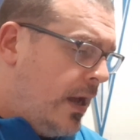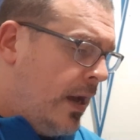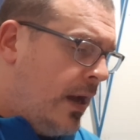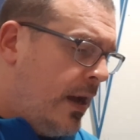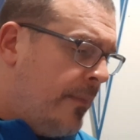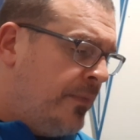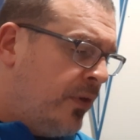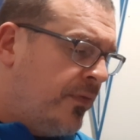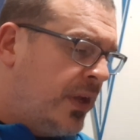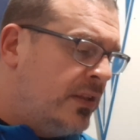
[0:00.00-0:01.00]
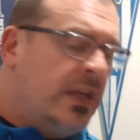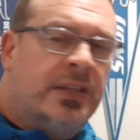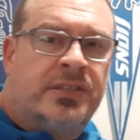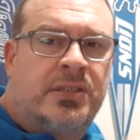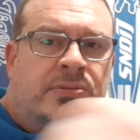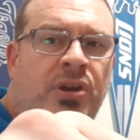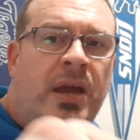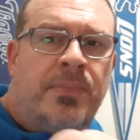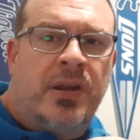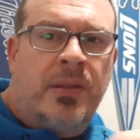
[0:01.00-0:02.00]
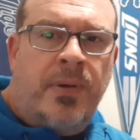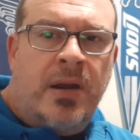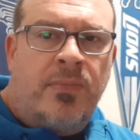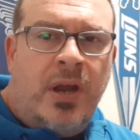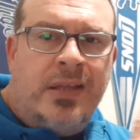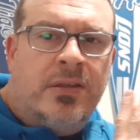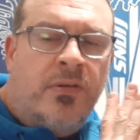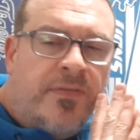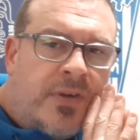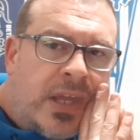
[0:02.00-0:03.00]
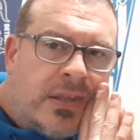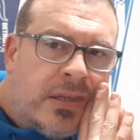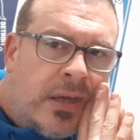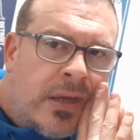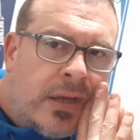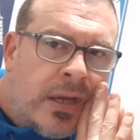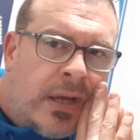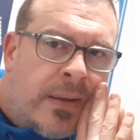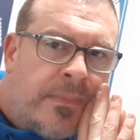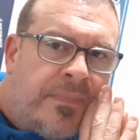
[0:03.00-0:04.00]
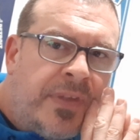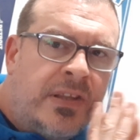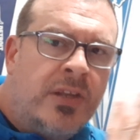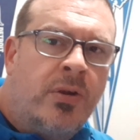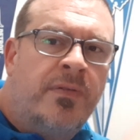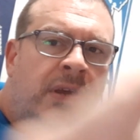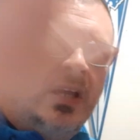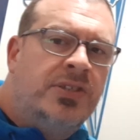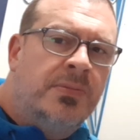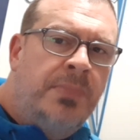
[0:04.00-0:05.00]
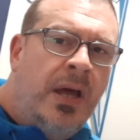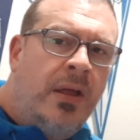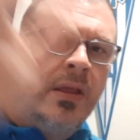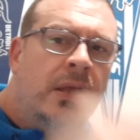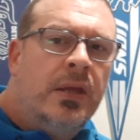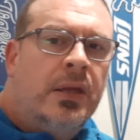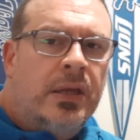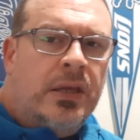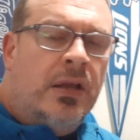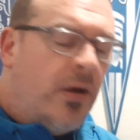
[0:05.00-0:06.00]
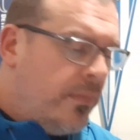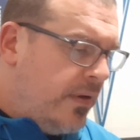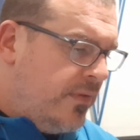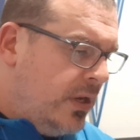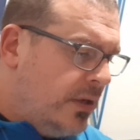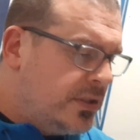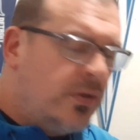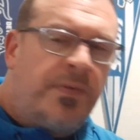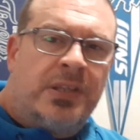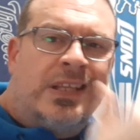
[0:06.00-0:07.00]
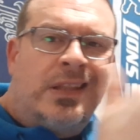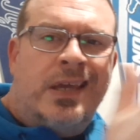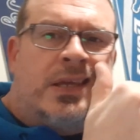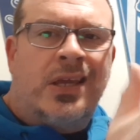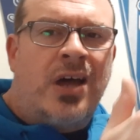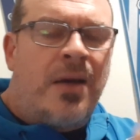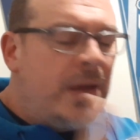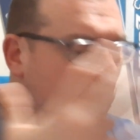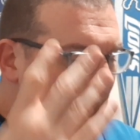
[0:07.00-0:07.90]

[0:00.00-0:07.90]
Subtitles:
Don't forget to hit the subscribe button in the bottom right. Don't forget to hit the notification bell. Get all my videos, and don't forget to like and comment.